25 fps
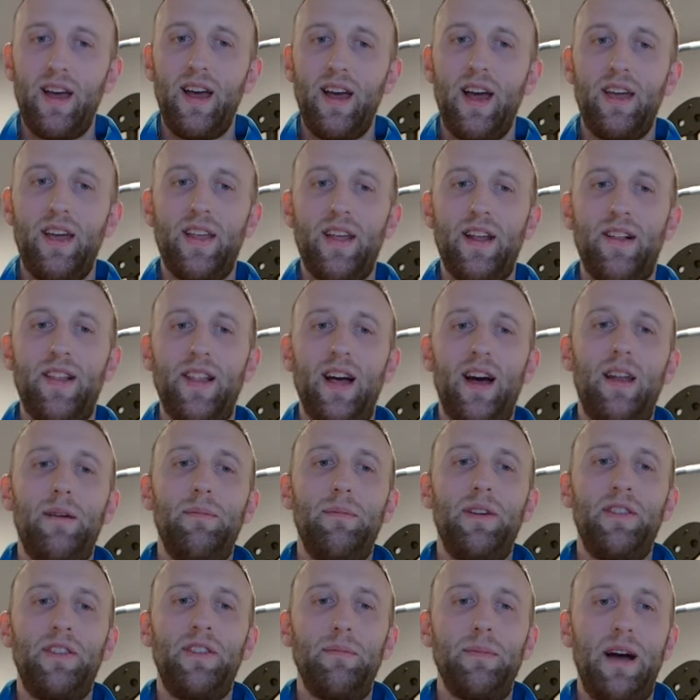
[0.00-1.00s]
And then a lot of
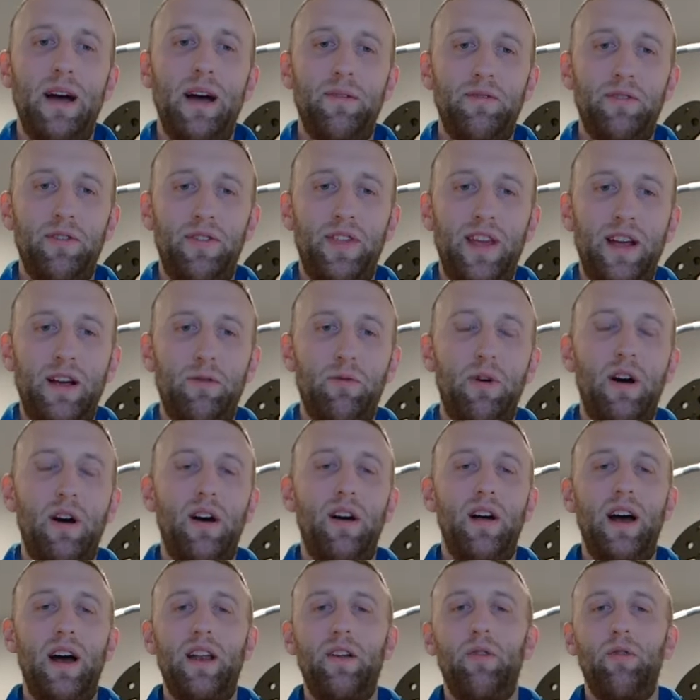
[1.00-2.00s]
busy moms will think,
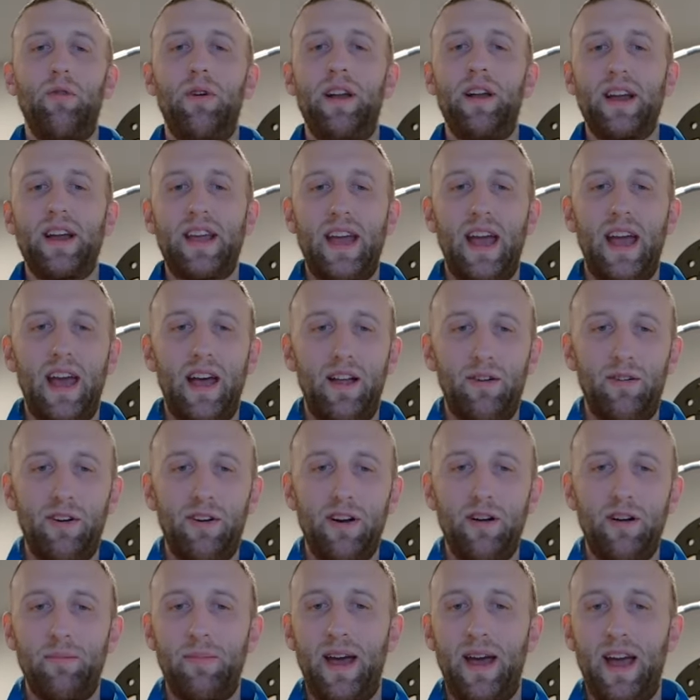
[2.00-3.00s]
well, I don't want a
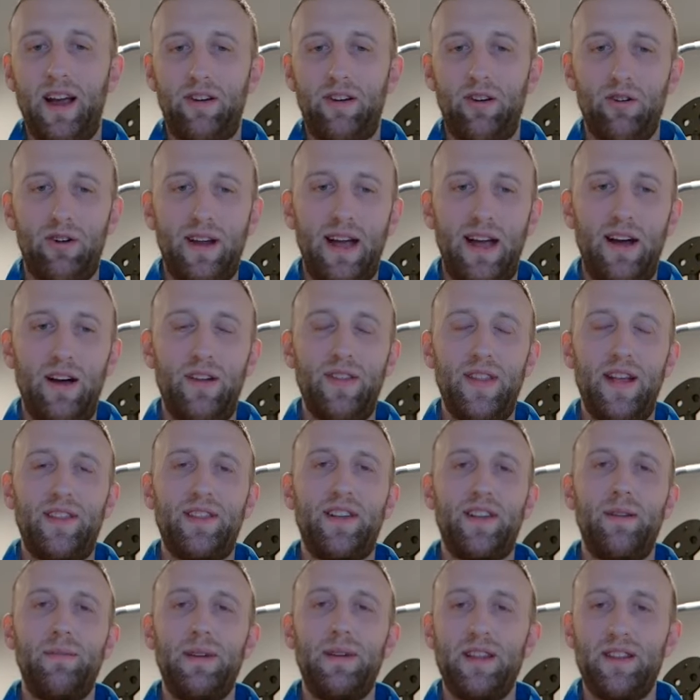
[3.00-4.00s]
calorie or macro count. That's
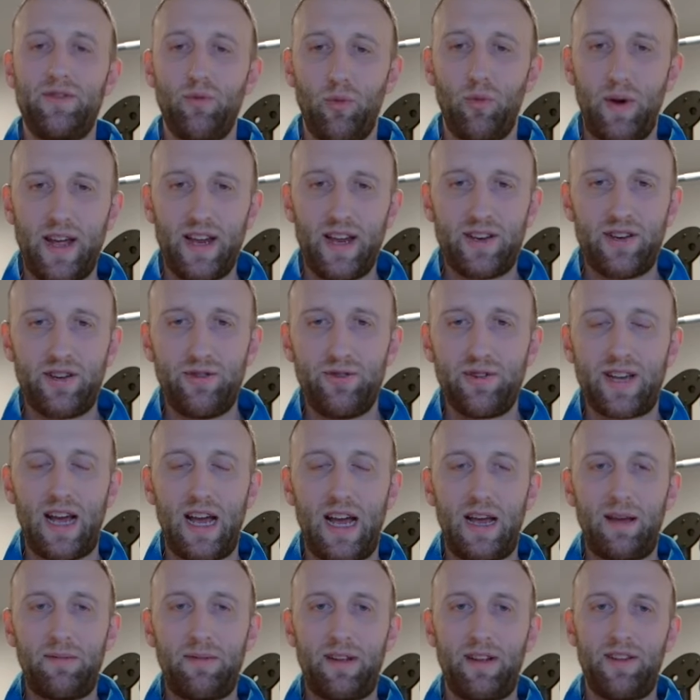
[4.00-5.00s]
going to be way too
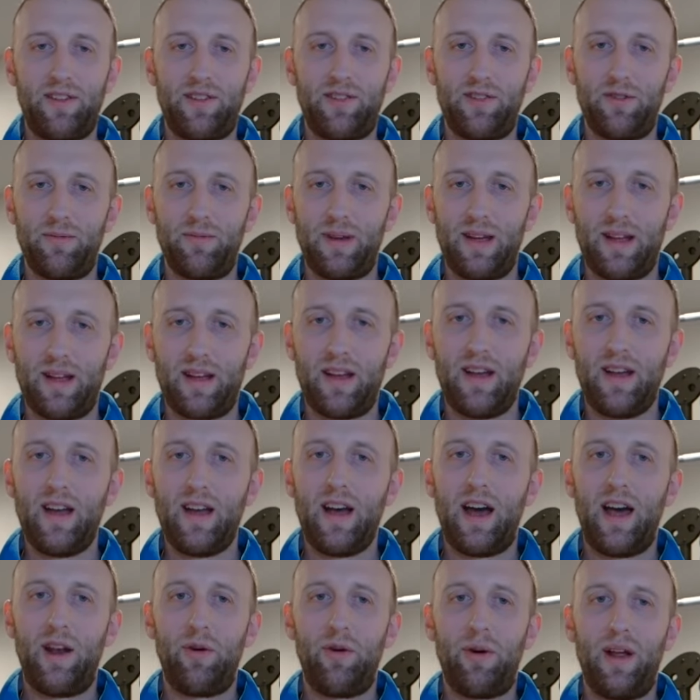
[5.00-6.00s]
time consuming.
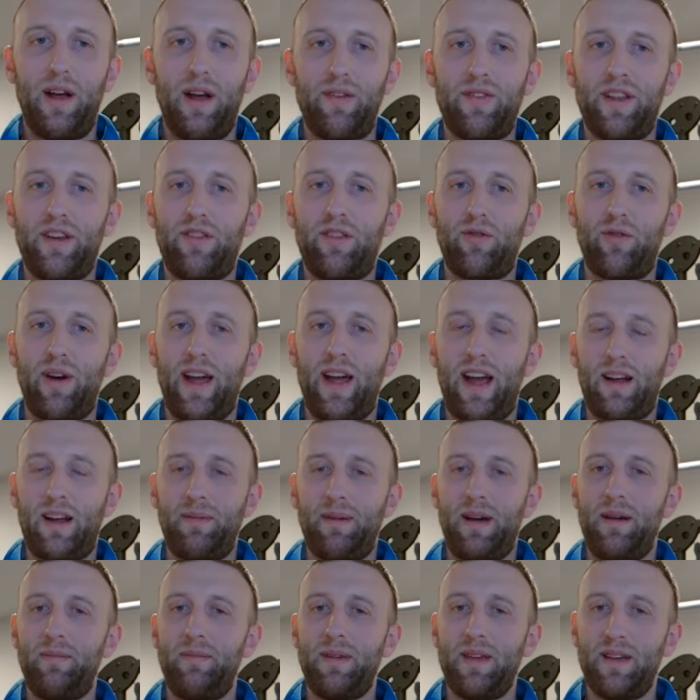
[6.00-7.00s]
I don't want to have to track
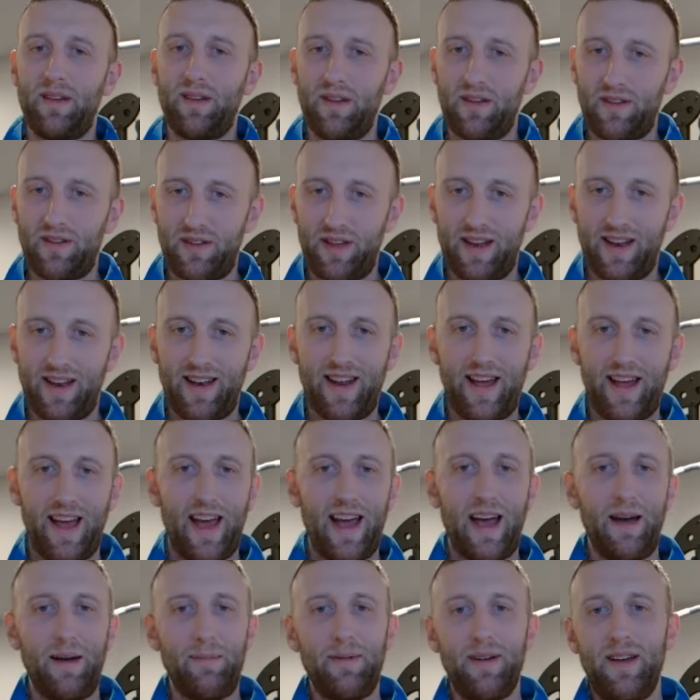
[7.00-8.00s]
my meals in an
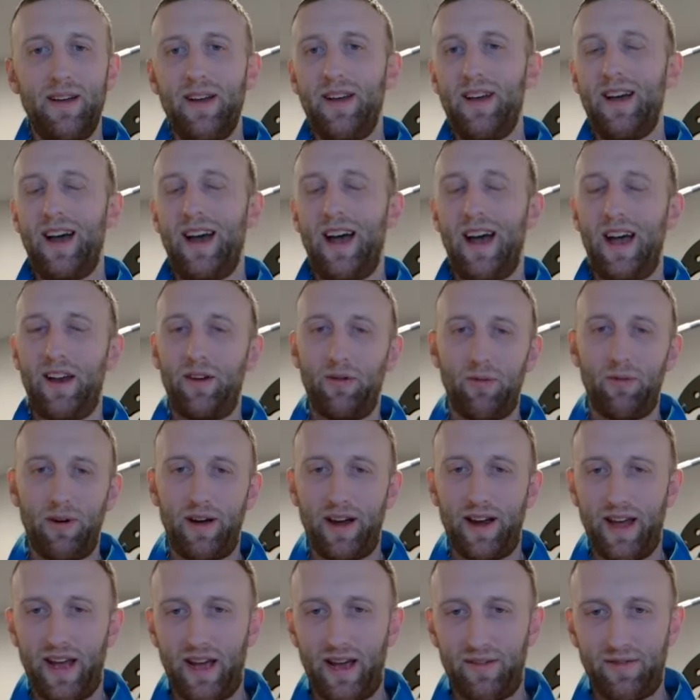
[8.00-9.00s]
app. I don't
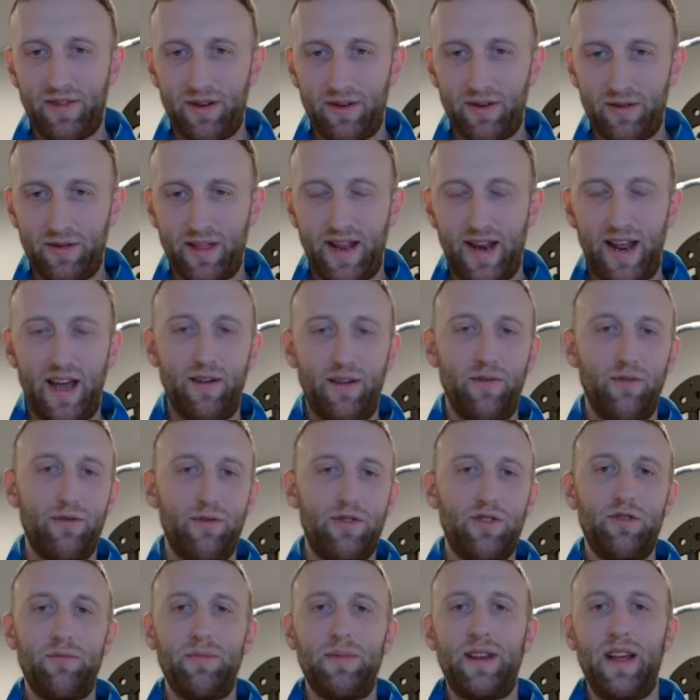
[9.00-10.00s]
want to have to do that. I have
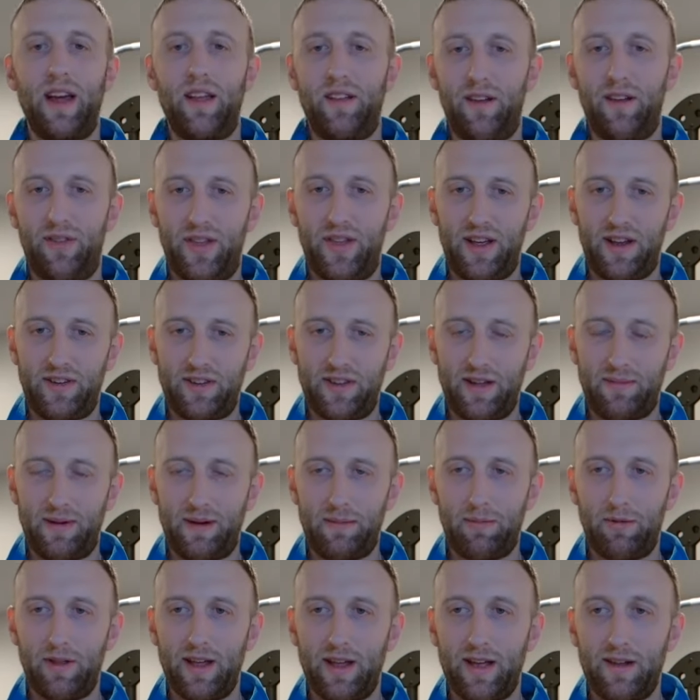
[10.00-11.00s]
too many other things on my
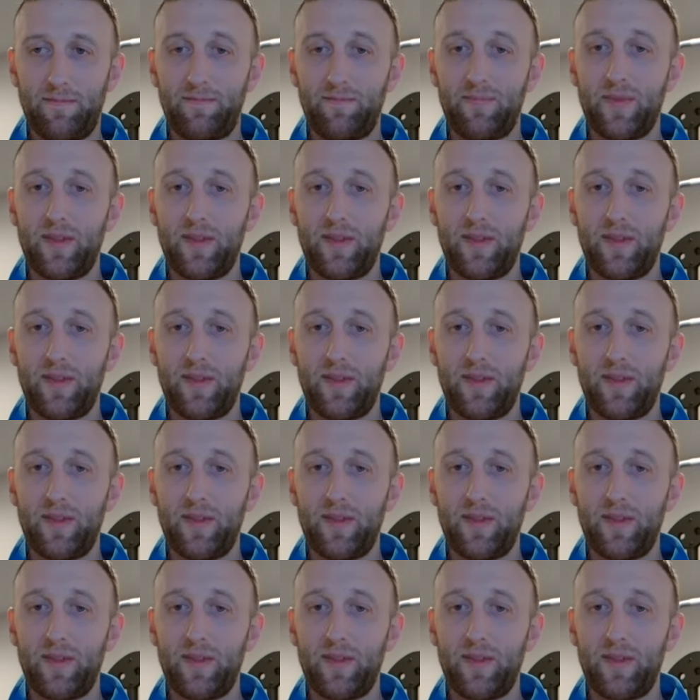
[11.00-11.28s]
plate.